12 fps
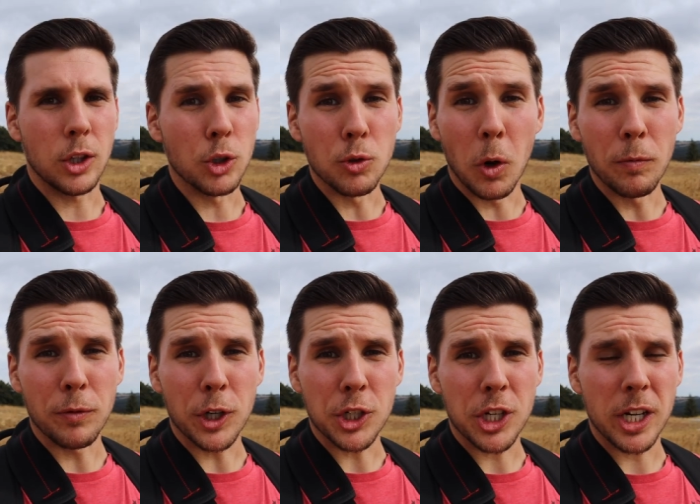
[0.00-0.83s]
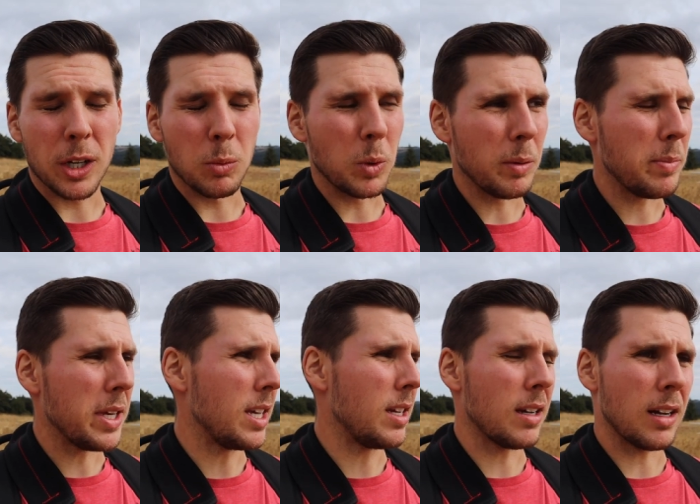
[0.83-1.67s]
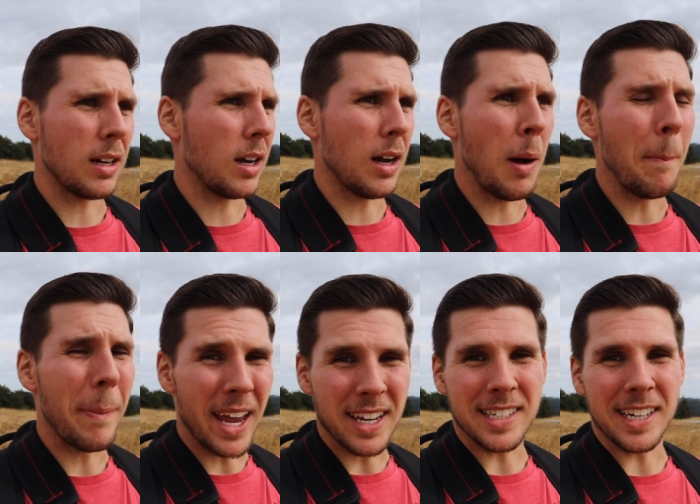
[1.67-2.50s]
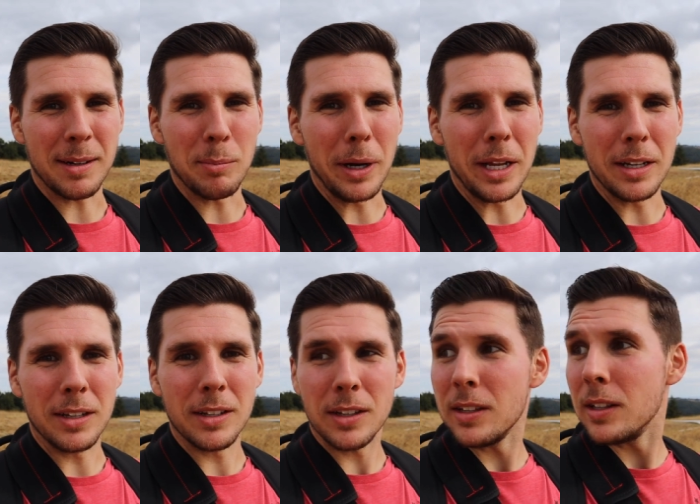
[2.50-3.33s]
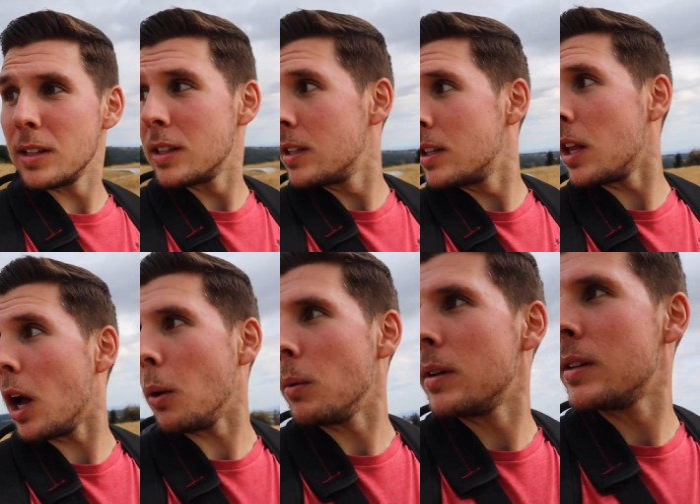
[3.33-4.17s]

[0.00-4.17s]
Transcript: The drone footage here would be amazing, but oh,